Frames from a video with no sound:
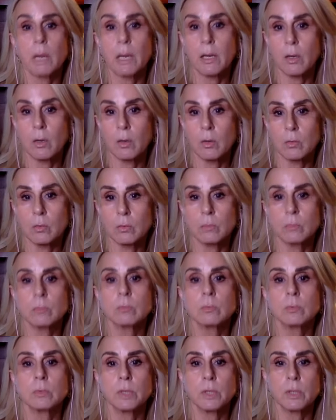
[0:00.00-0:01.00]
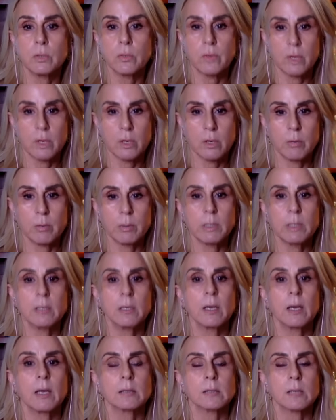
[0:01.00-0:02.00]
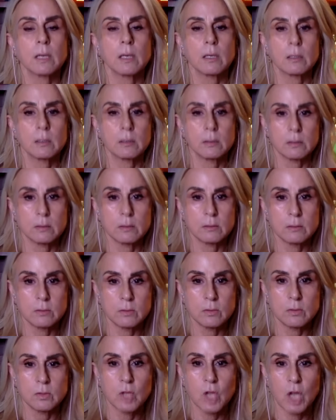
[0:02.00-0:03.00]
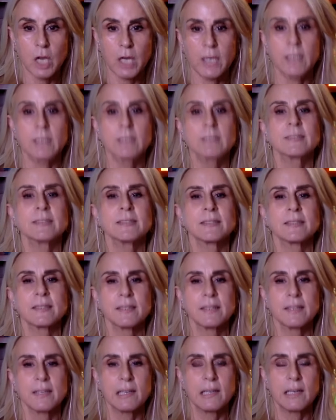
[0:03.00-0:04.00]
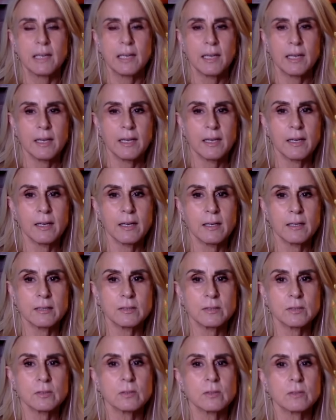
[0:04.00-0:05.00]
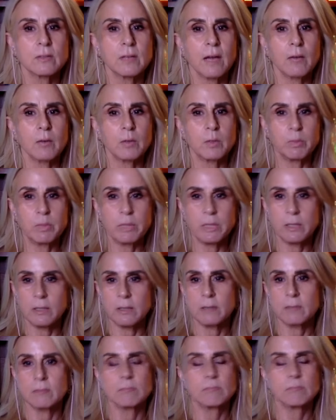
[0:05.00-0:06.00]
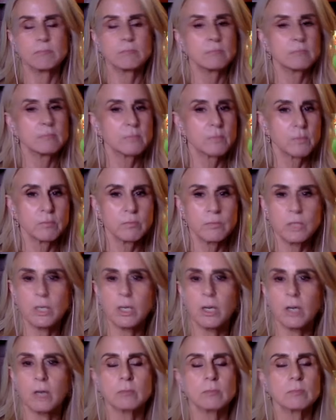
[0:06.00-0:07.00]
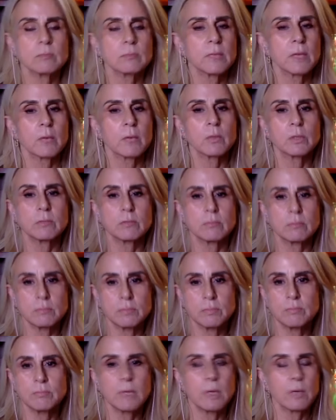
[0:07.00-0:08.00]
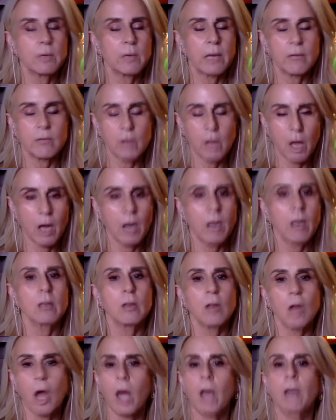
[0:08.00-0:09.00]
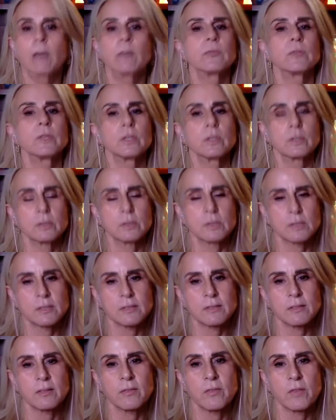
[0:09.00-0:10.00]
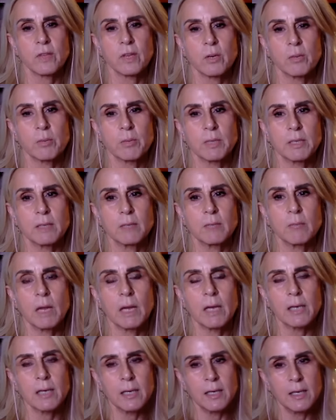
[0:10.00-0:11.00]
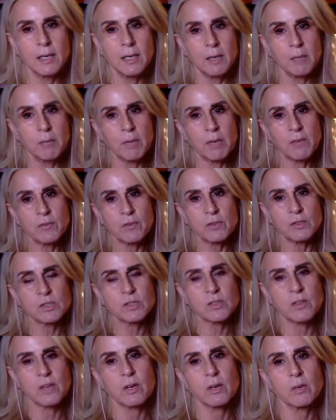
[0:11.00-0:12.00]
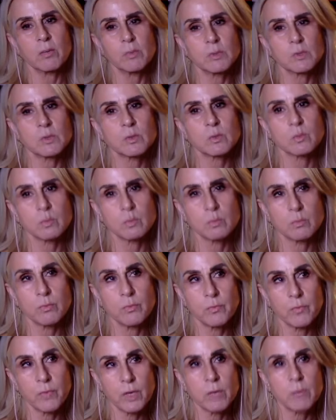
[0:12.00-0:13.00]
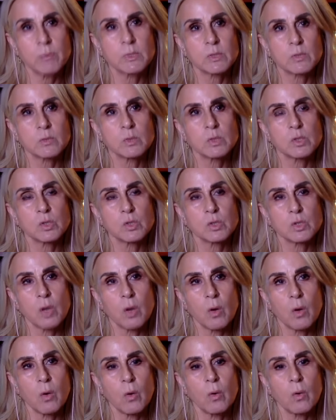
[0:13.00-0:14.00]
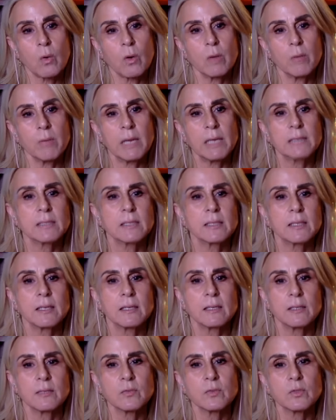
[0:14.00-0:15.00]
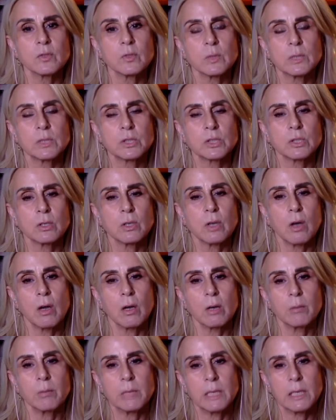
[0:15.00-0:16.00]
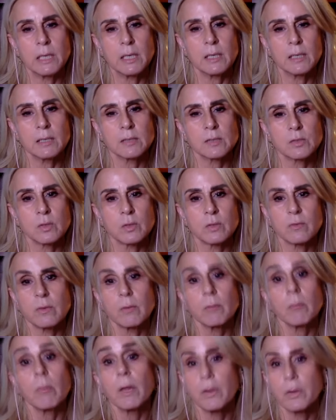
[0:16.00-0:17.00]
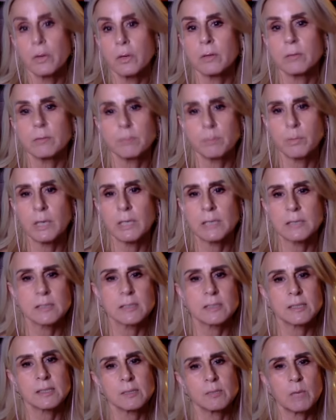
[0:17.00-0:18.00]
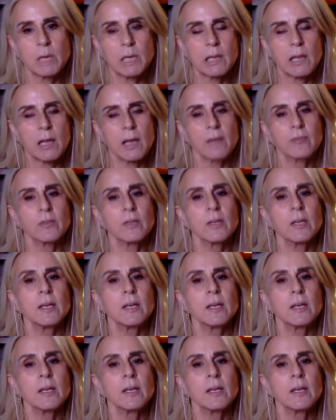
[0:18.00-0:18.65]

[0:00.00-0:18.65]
my own, you know, therapy as a client, and that would be, you know, that would, I would have a lot of years of therapy. And my first therapist was so amazing and influential on me and sort of a mother presence in my life